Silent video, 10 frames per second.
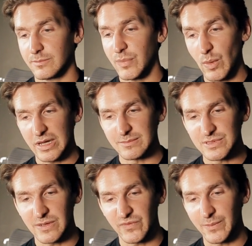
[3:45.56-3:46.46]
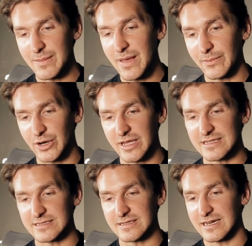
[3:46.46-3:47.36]
But what comes up from my memory
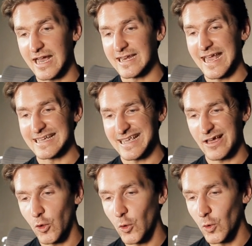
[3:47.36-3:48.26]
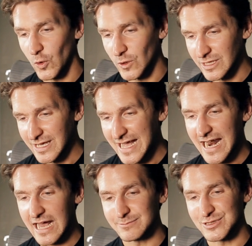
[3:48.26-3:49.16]
is the night as a whole,
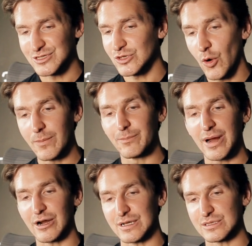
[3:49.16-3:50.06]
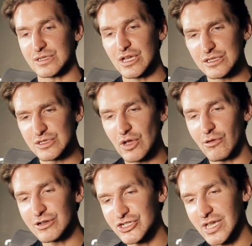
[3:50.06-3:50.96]
and I am so embarrassed,
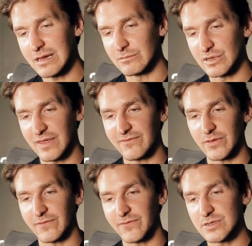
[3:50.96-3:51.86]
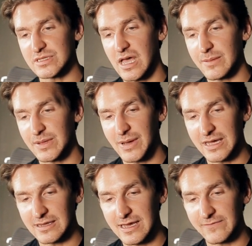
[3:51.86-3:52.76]
so ashamed, that for the first time in my
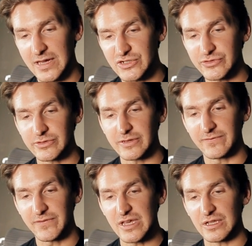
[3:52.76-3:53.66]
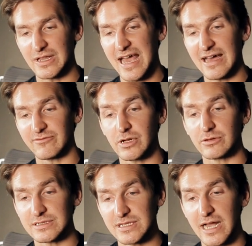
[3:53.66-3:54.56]
life I truly feel I have no
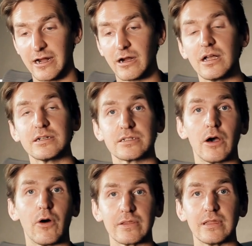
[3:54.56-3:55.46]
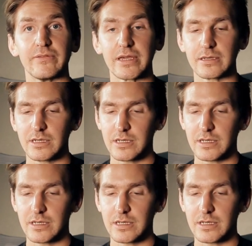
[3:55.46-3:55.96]
desire to go on living.